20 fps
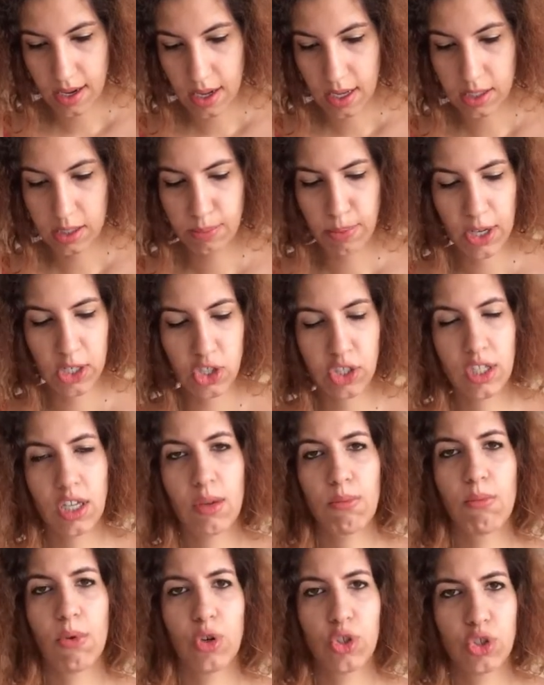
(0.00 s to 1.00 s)
Especially
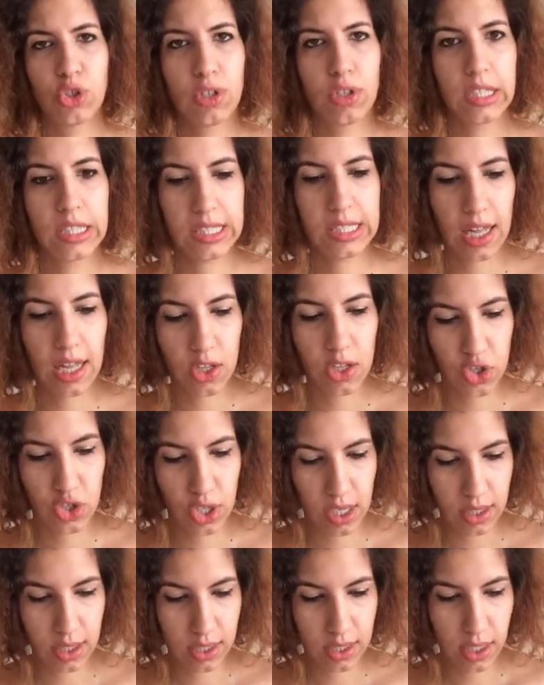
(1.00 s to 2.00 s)
emotional
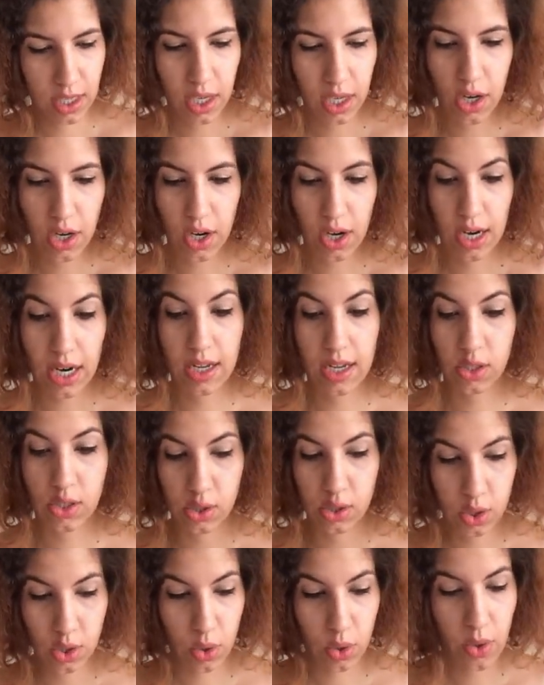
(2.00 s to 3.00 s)
intelligence here is
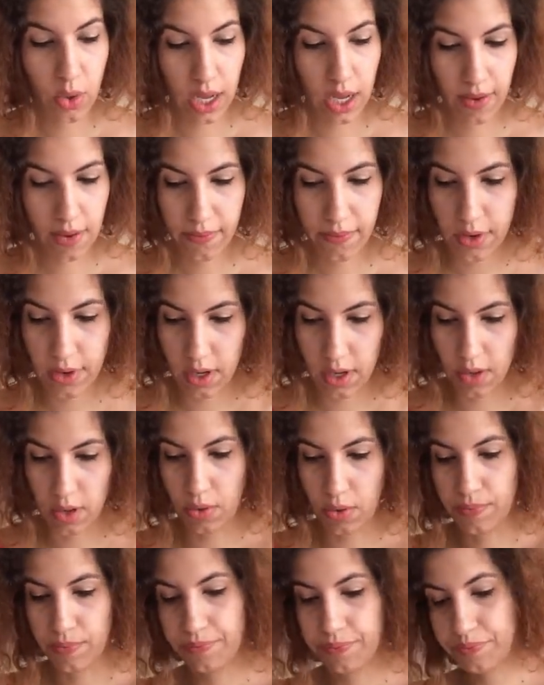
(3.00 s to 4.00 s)
growing for
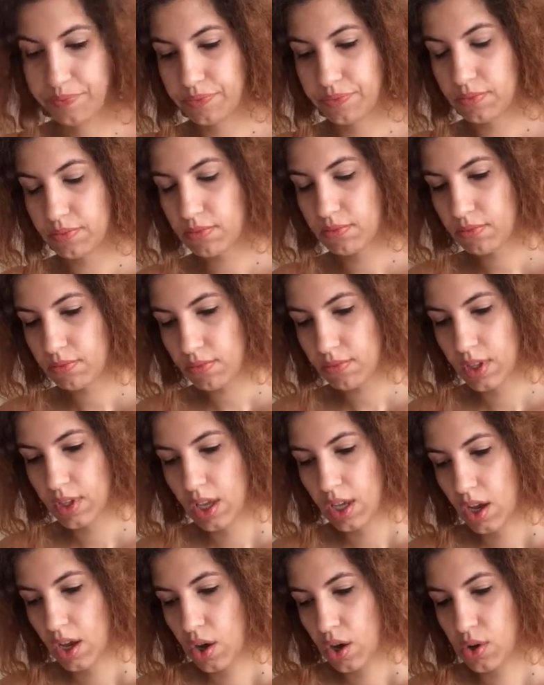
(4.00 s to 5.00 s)
you.
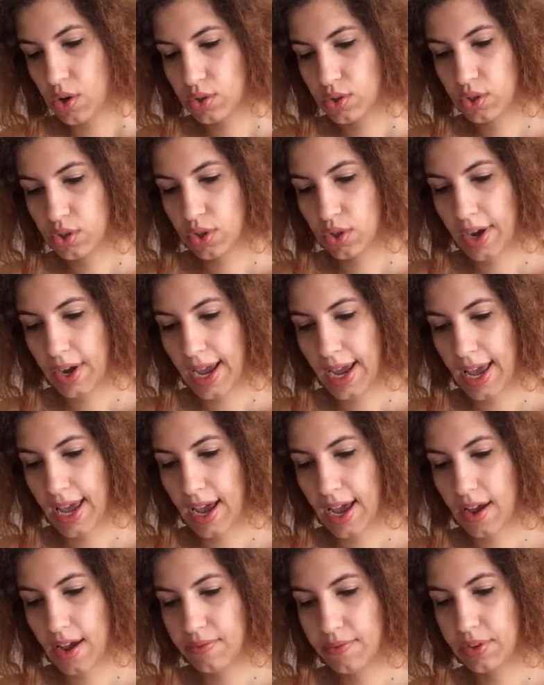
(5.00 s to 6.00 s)
Also, I
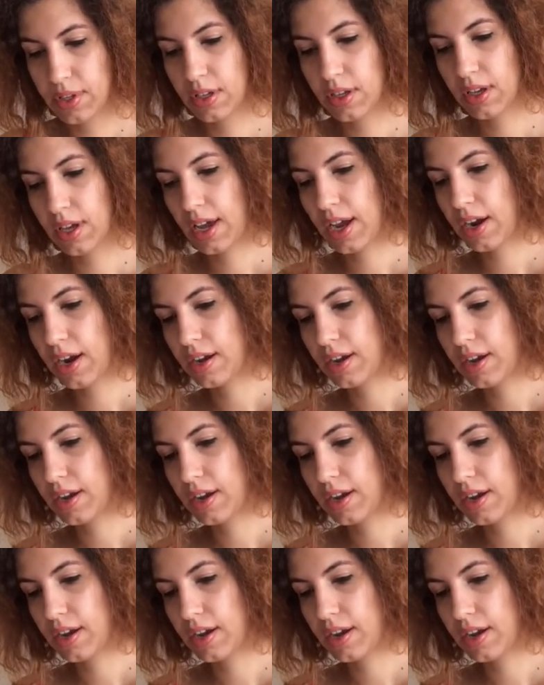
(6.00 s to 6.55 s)
have the